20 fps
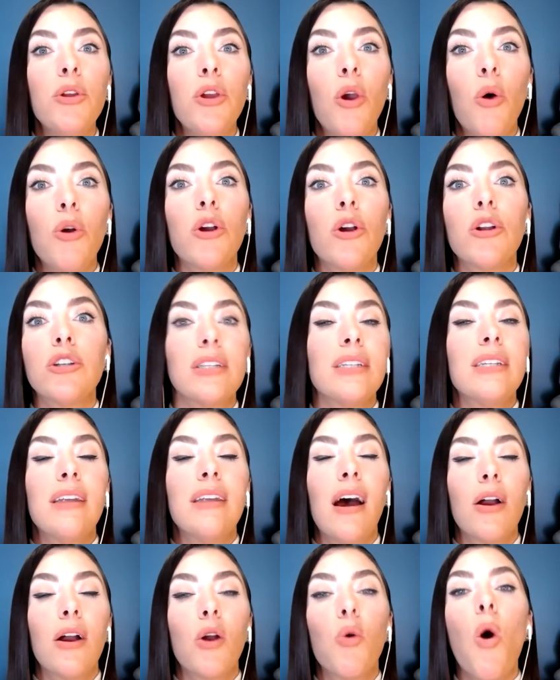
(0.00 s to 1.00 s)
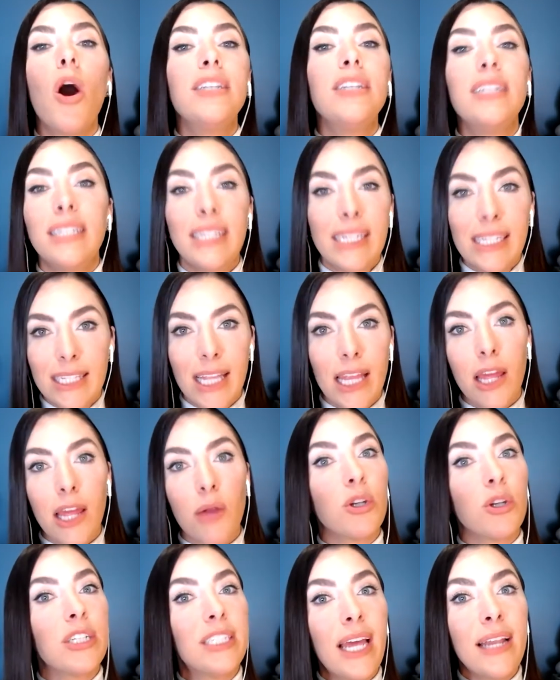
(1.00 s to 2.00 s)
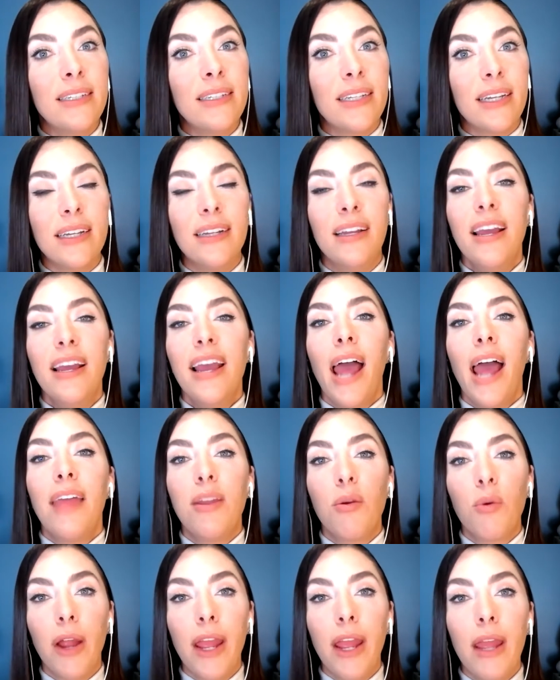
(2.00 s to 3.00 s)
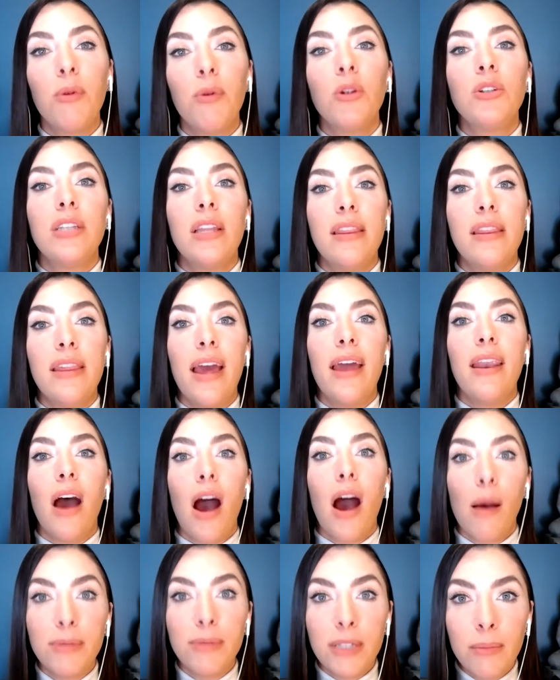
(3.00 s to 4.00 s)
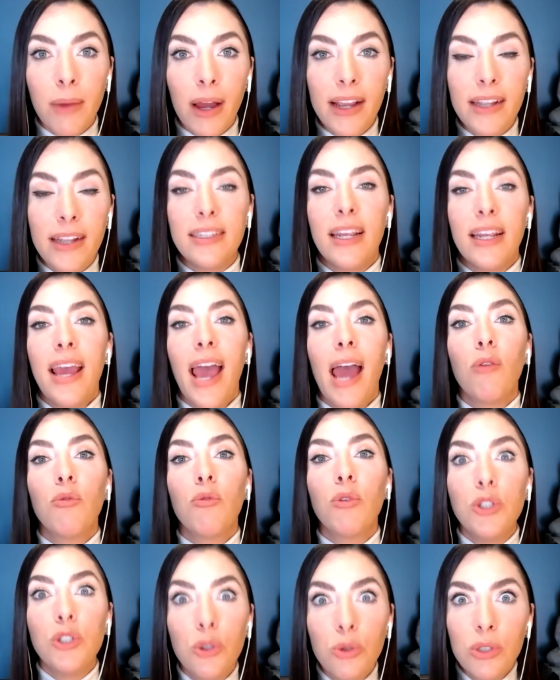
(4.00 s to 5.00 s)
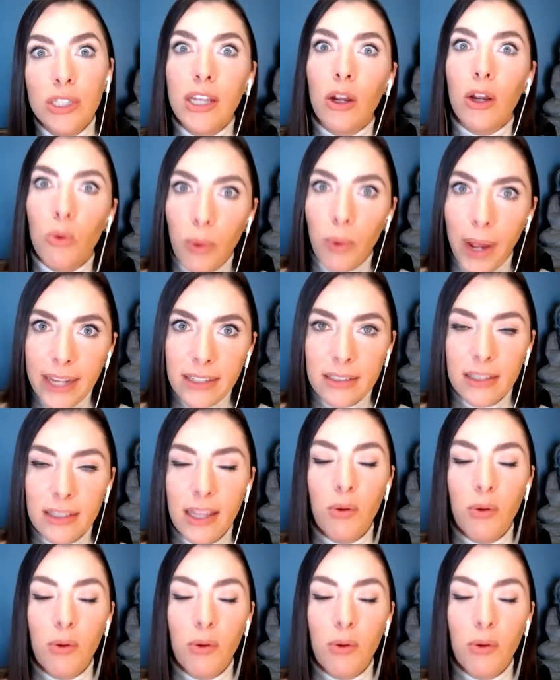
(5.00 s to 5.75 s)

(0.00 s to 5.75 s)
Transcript: yogurt uh, quantities that they were sending, and they were able to then optimize and reduce their waste.